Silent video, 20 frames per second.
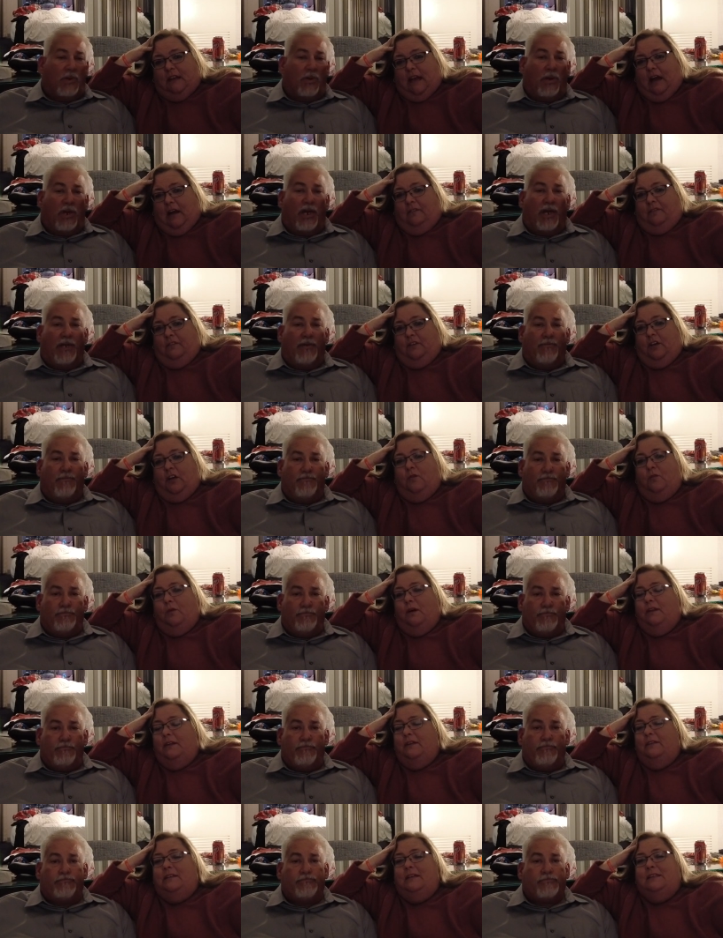Speaker 1: Now, right. If you're one
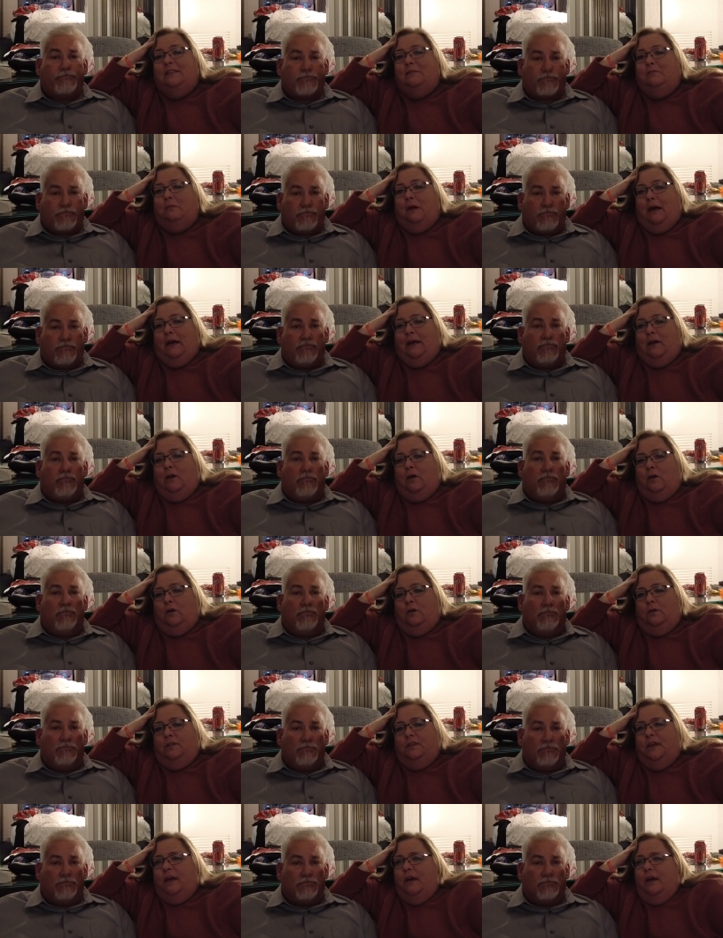that doesn't mind
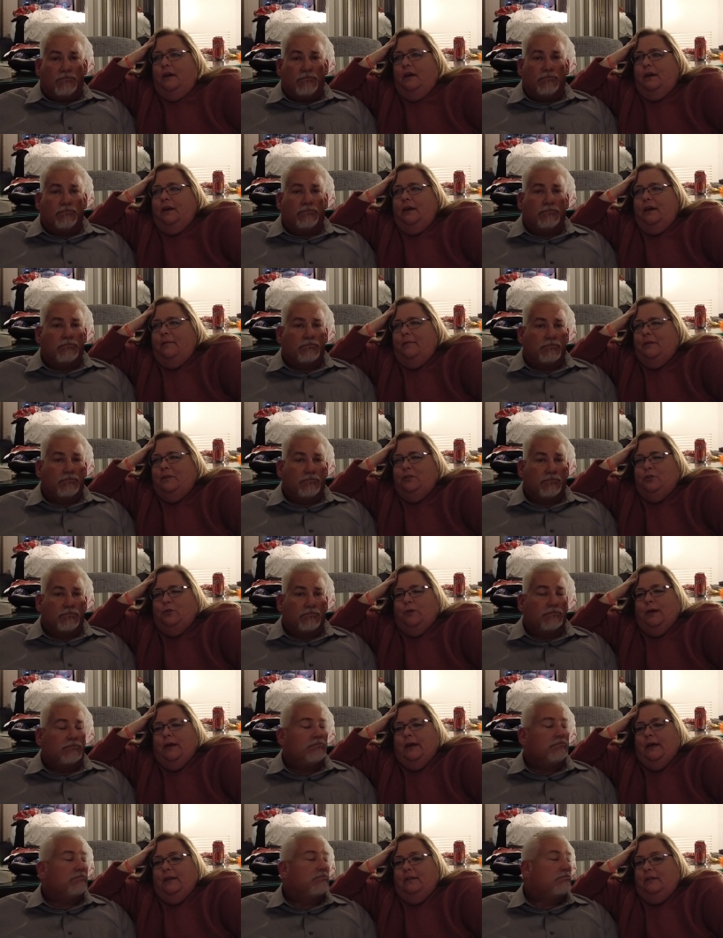cold, come enjoy
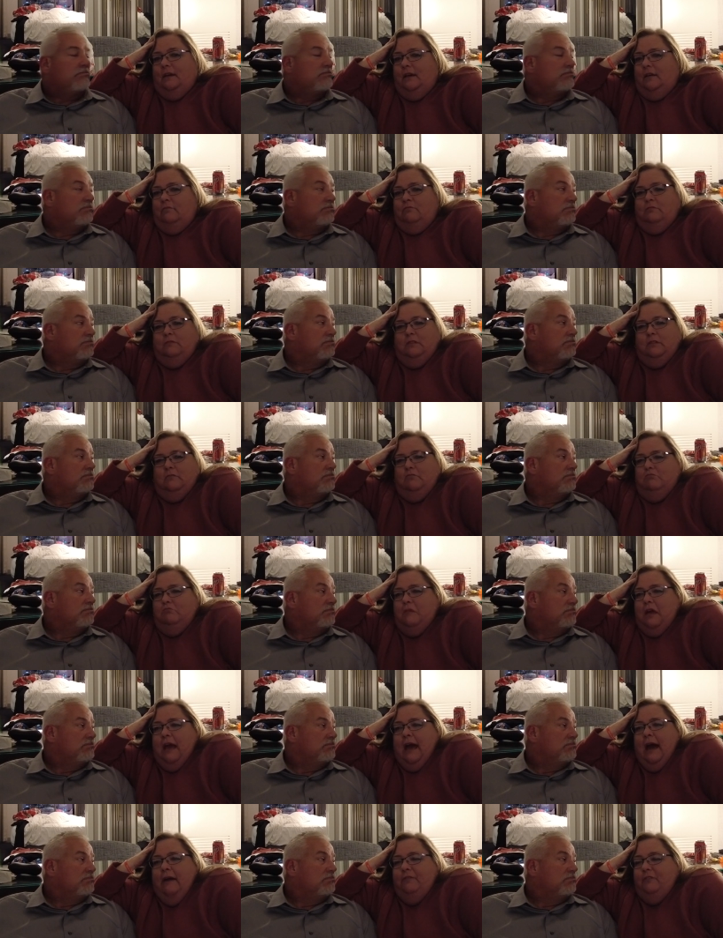it and
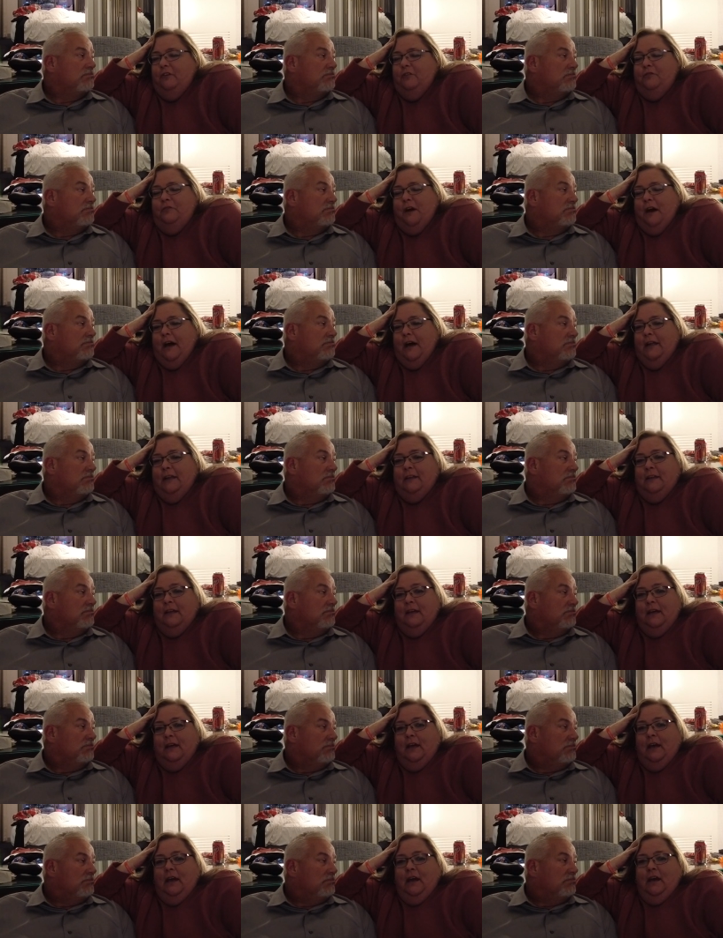have your fun.
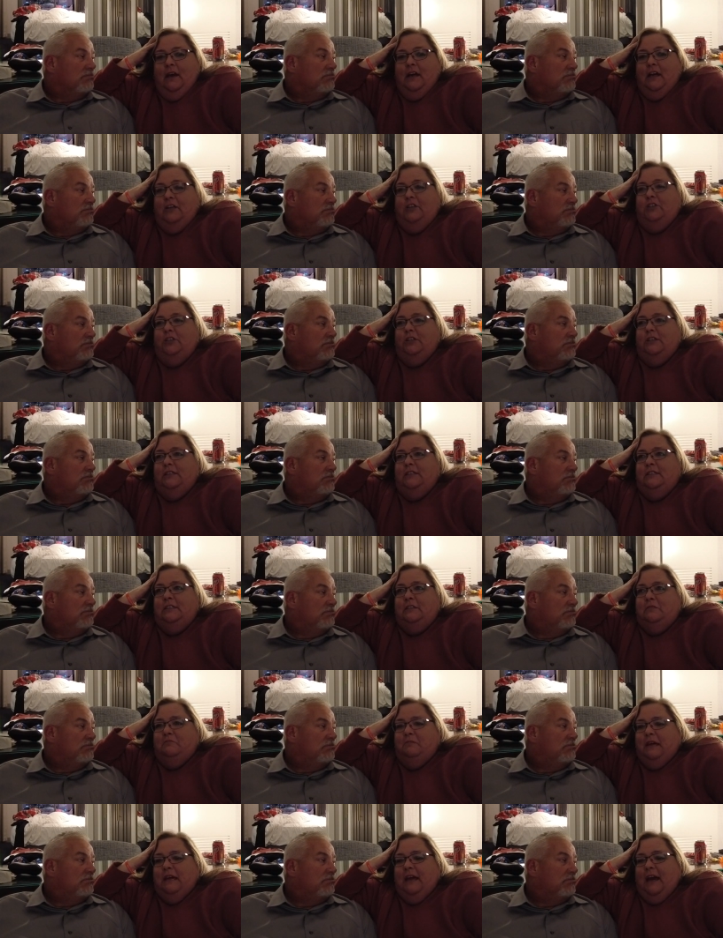It's just, to
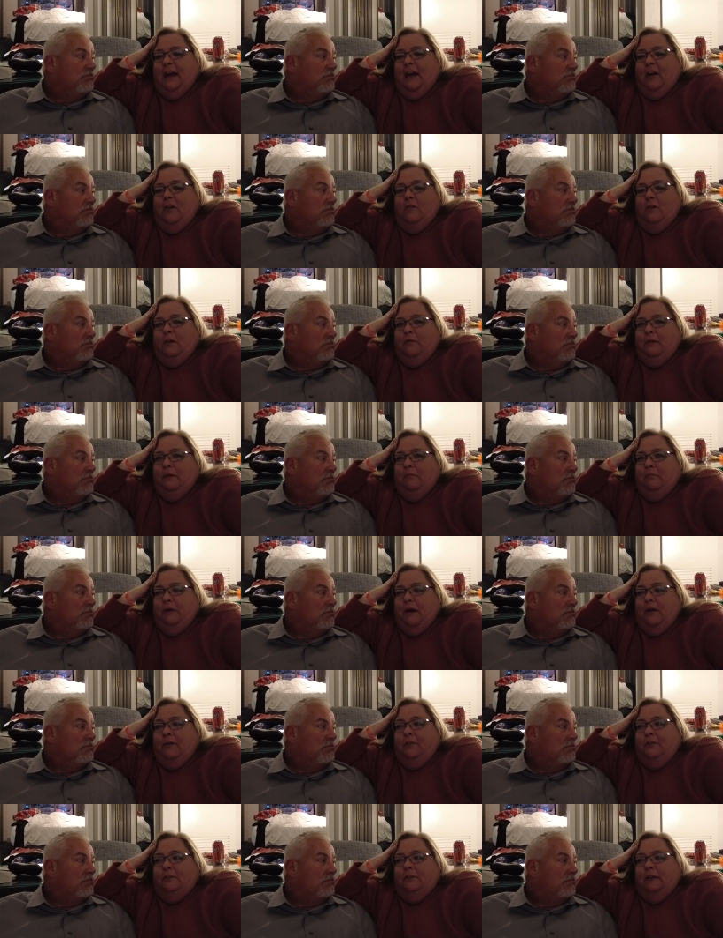me, I don't want to be
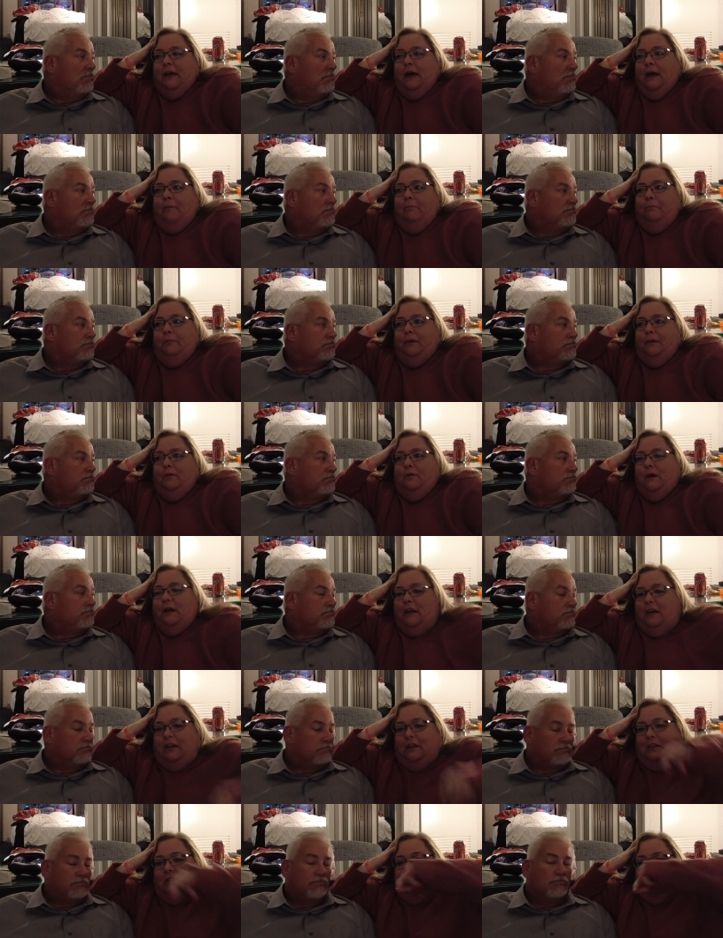bundled up and
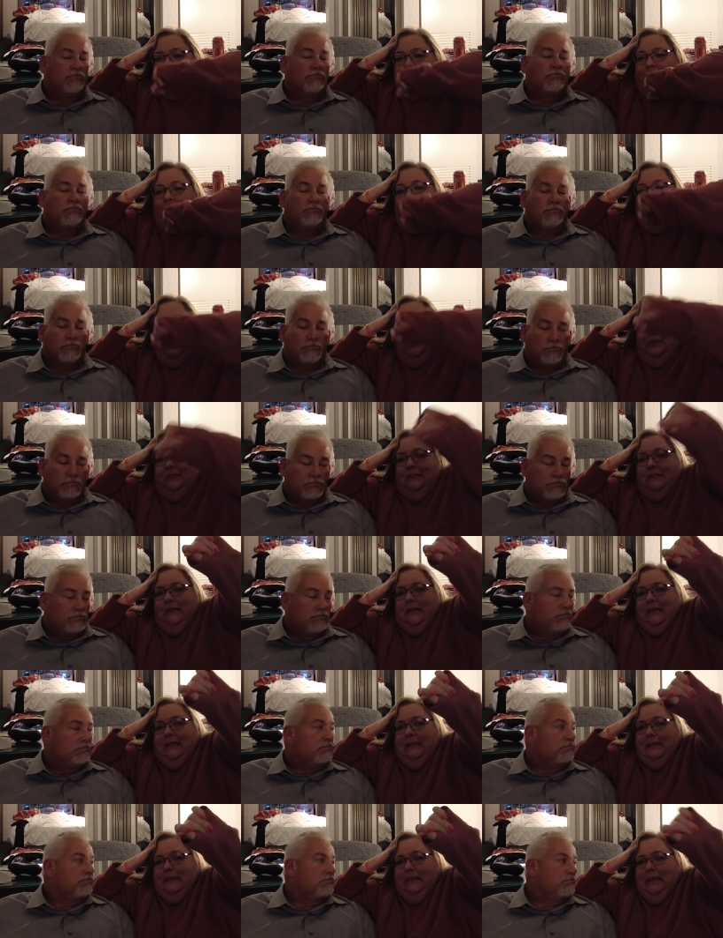wearing shirts
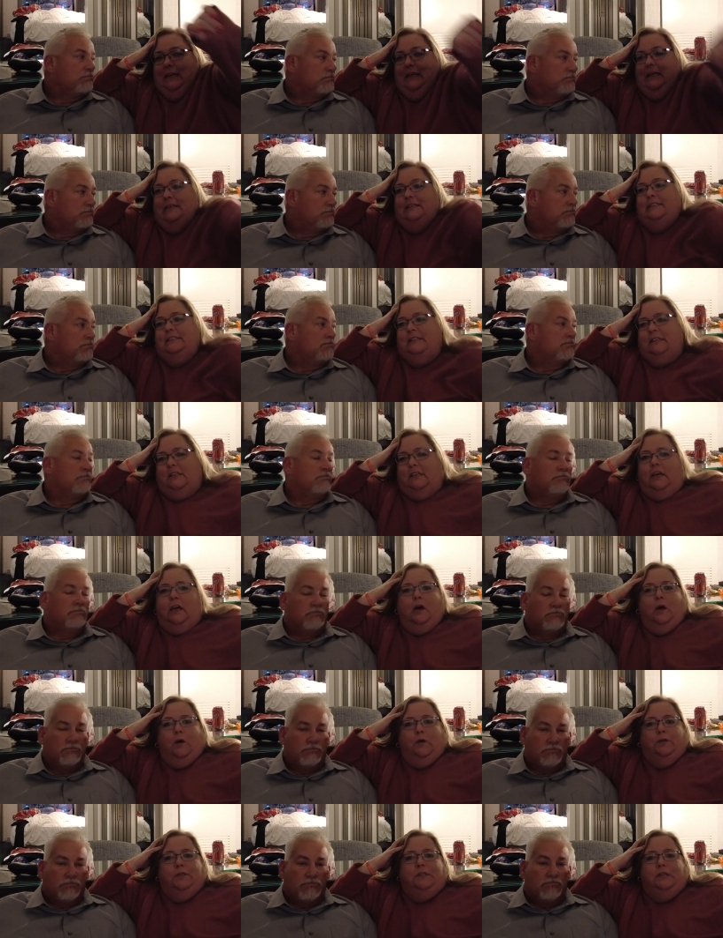like this and
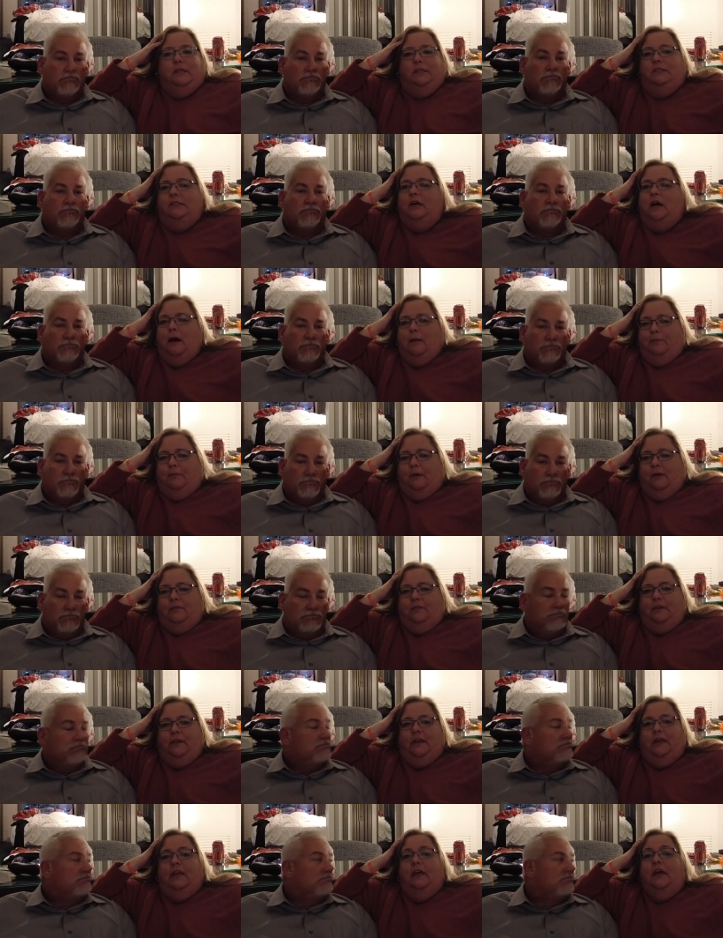coats on top of
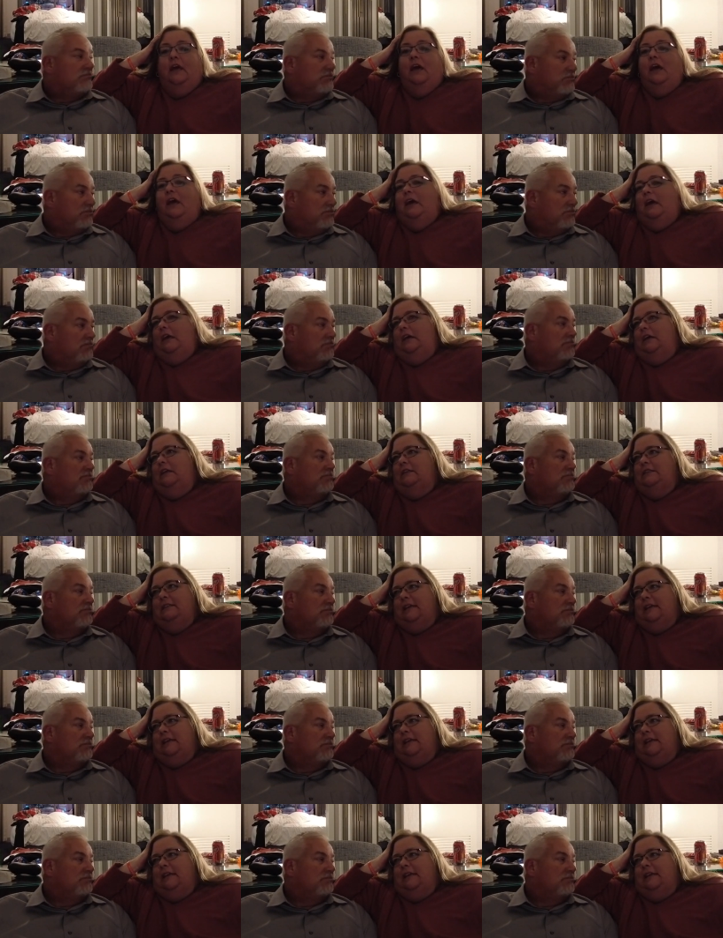it and